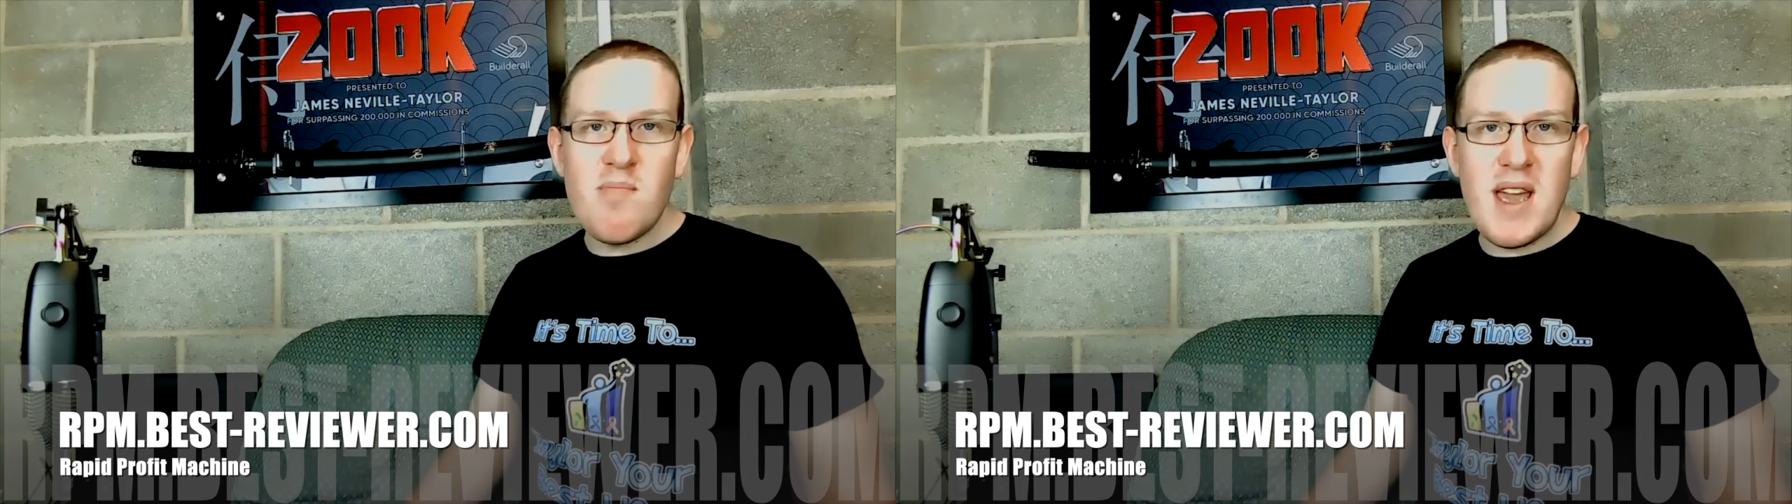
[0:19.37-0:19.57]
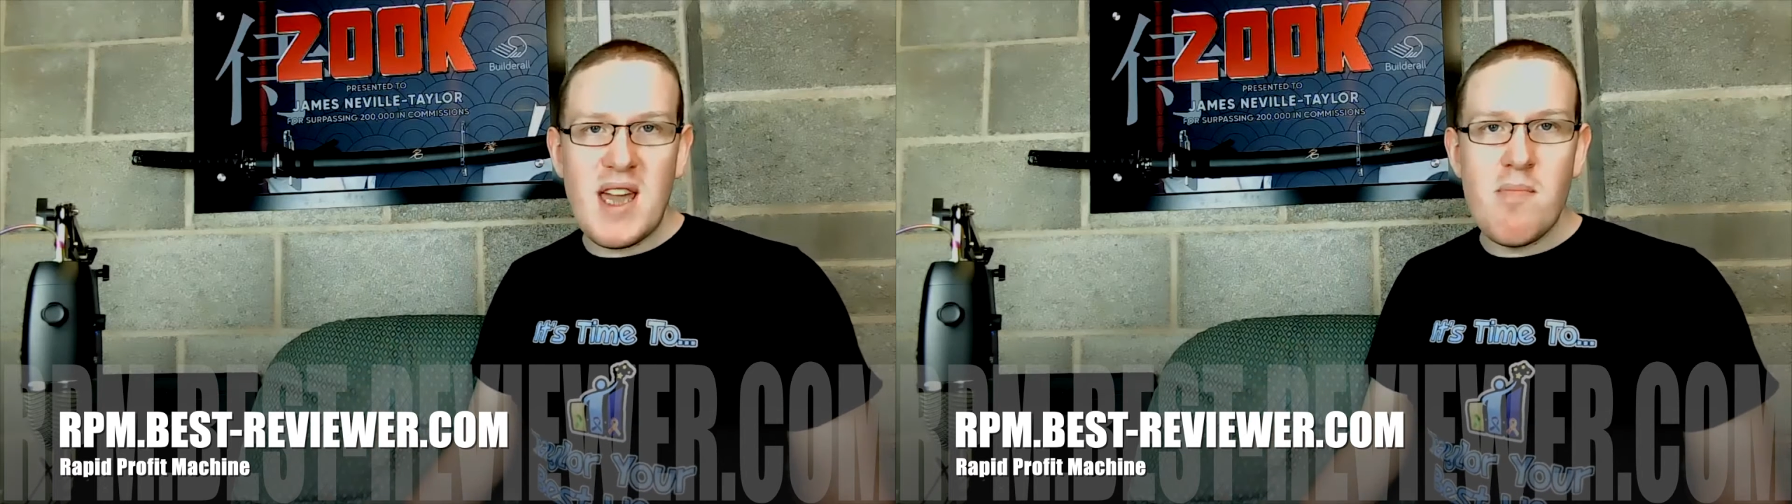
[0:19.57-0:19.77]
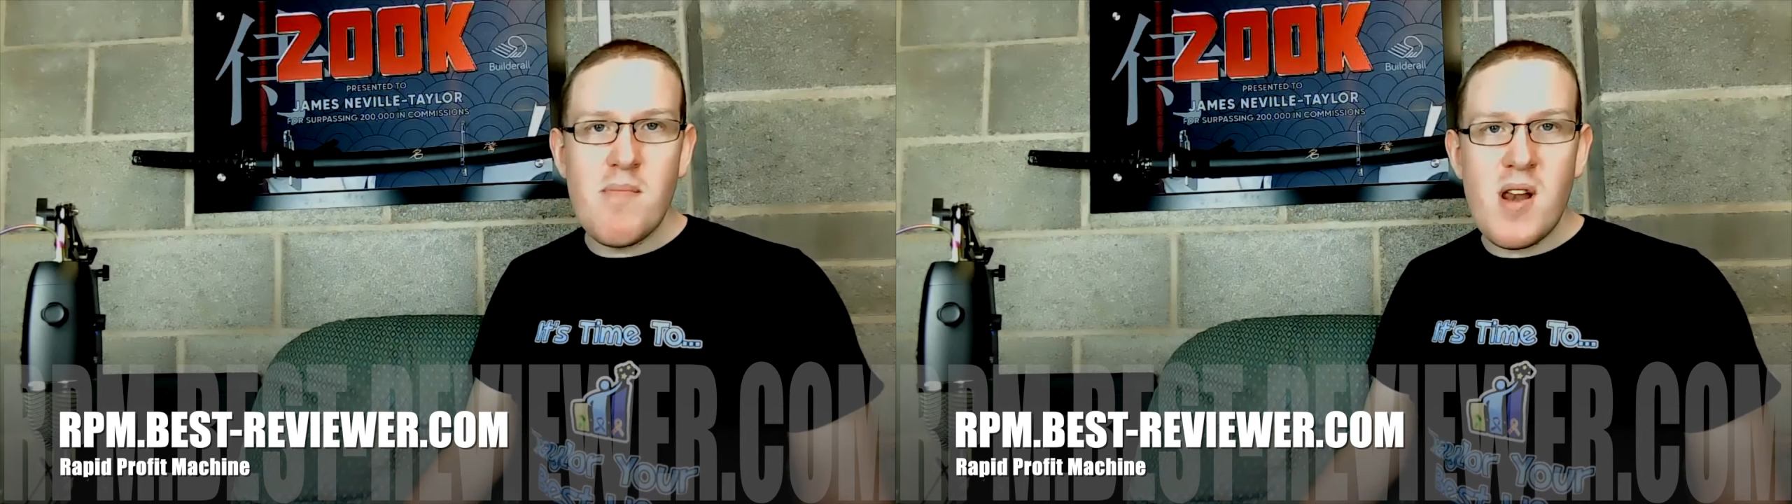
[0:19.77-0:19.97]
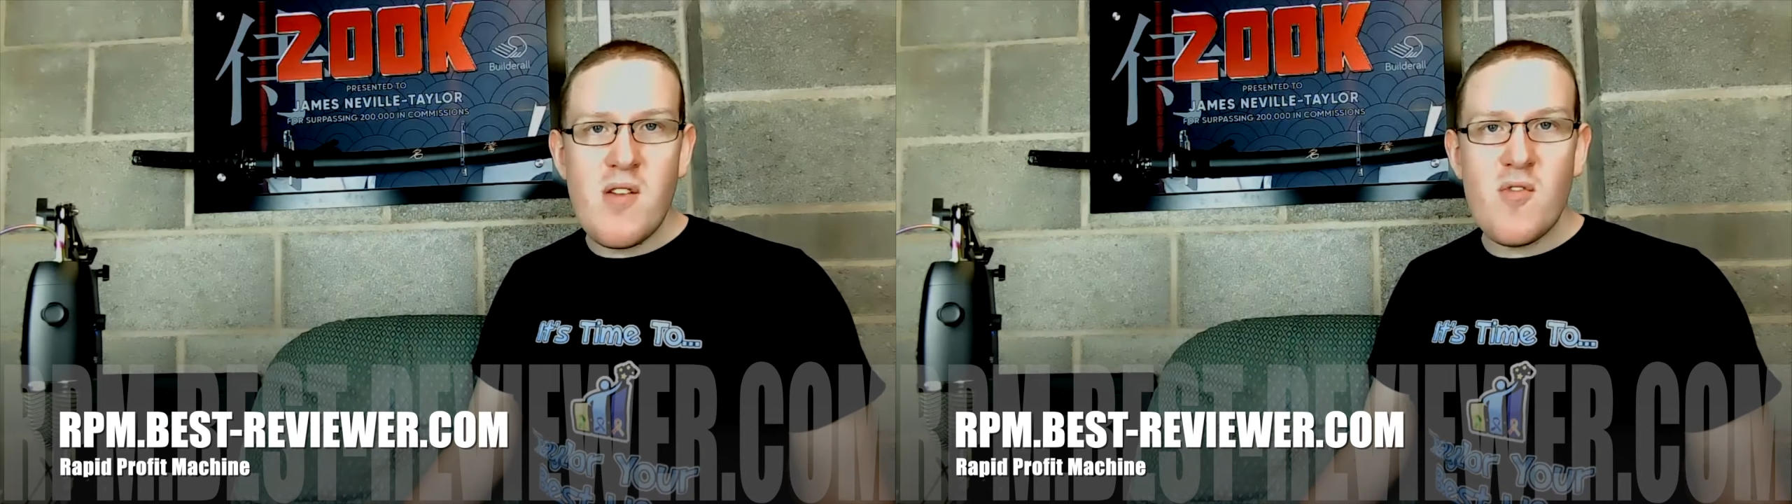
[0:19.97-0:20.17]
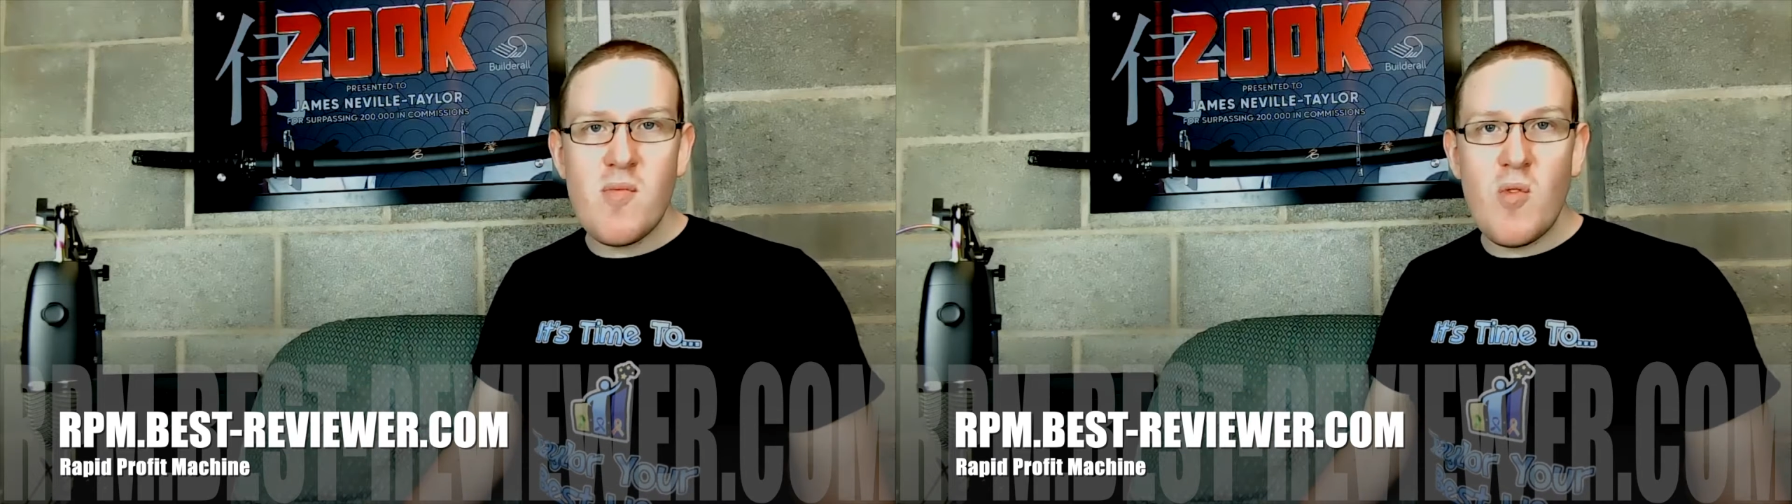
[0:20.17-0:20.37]
making money
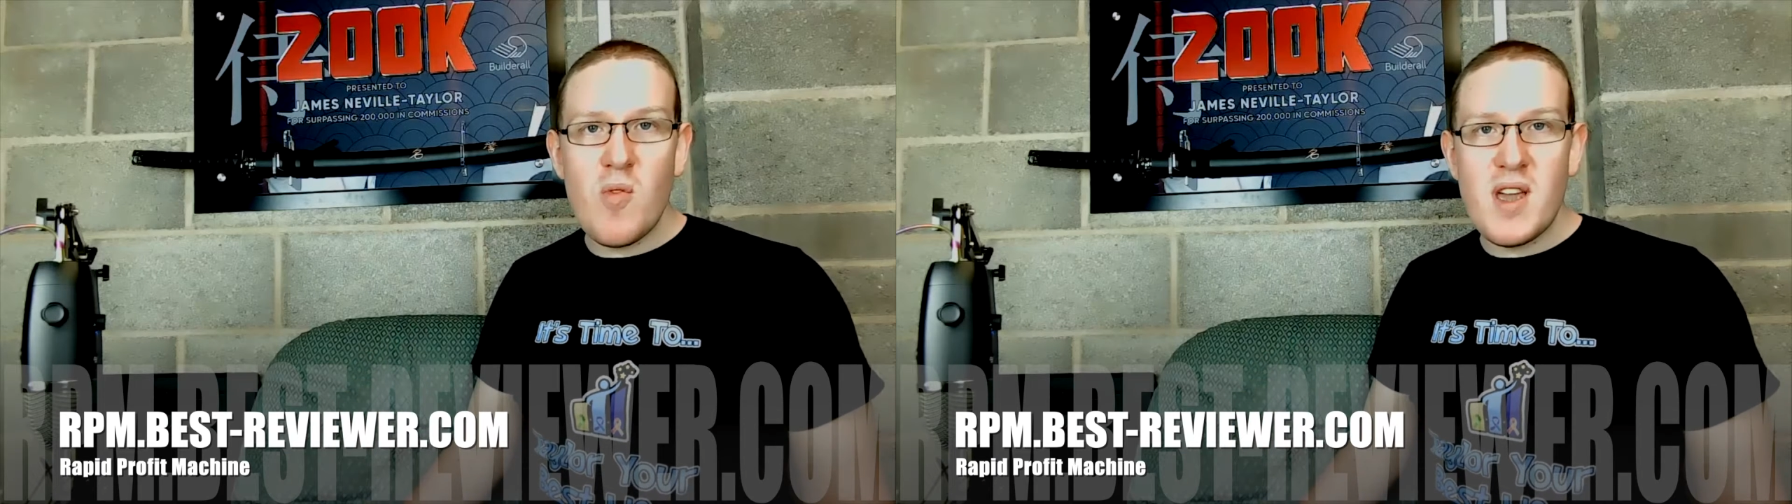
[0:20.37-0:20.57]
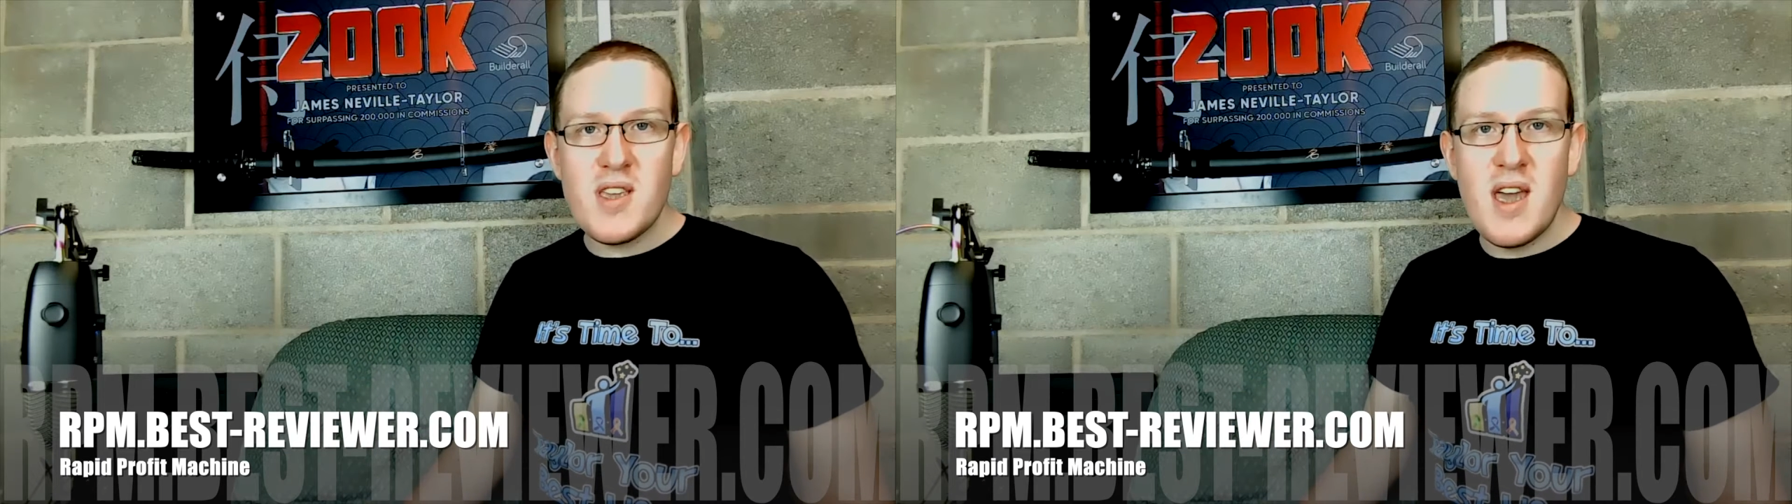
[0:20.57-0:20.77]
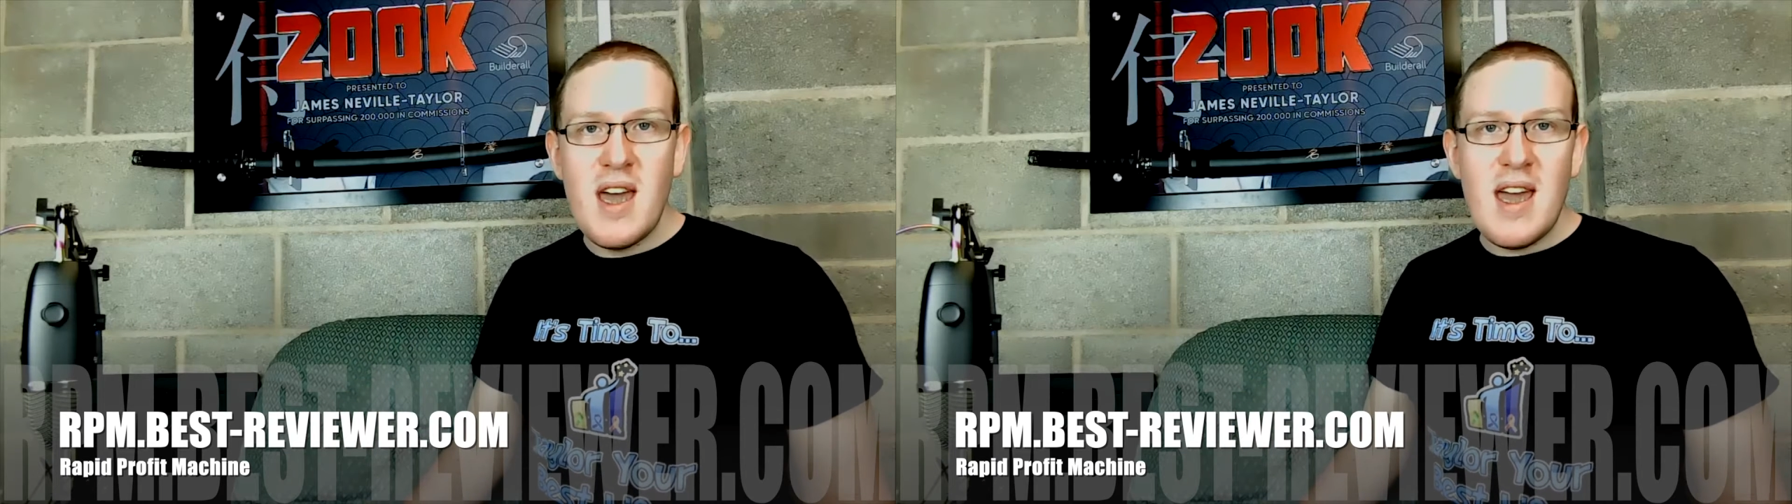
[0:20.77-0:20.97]
from all this